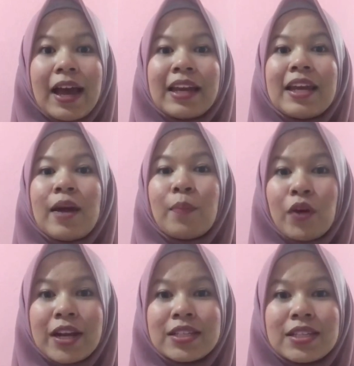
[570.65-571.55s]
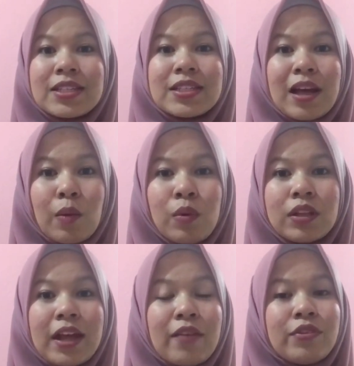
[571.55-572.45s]
and their prices
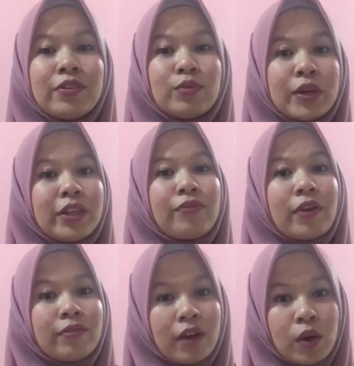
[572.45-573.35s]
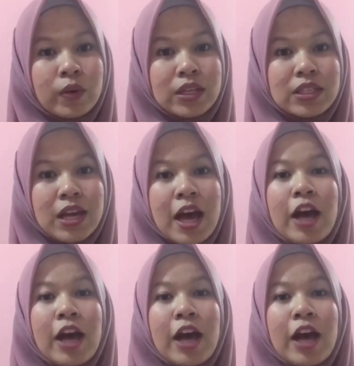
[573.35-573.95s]
doubled every 25 hours.